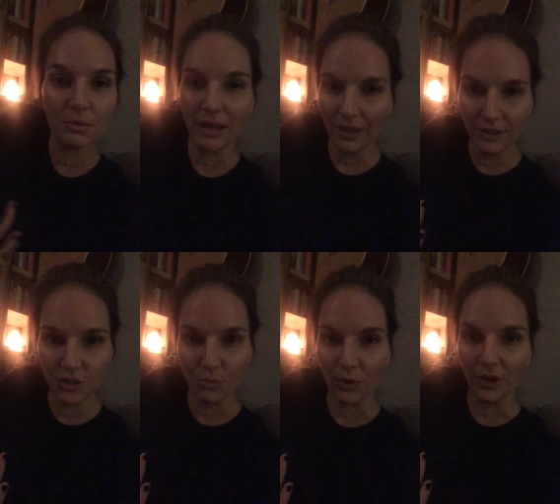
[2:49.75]

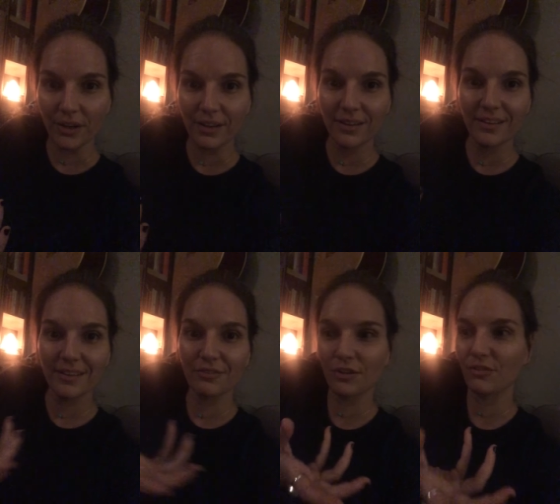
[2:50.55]
English word
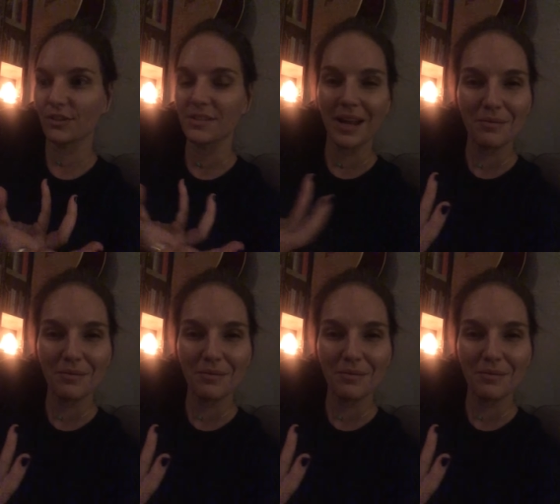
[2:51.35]
for the first time.